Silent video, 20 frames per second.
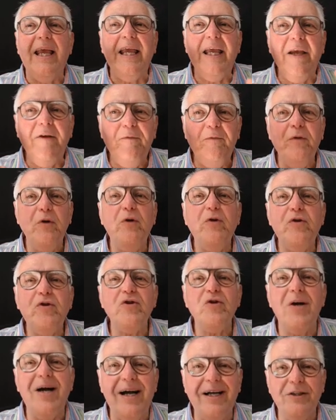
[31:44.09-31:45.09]
If you
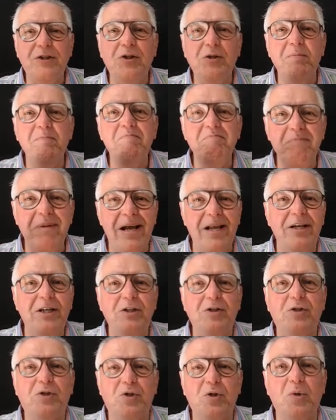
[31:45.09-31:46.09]
try to
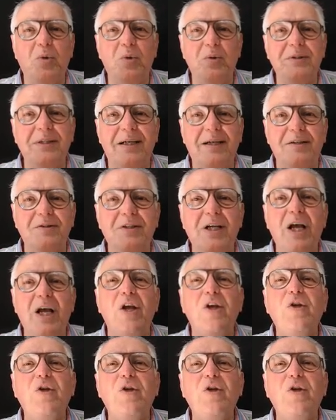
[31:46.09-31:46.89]
manage drawdowns,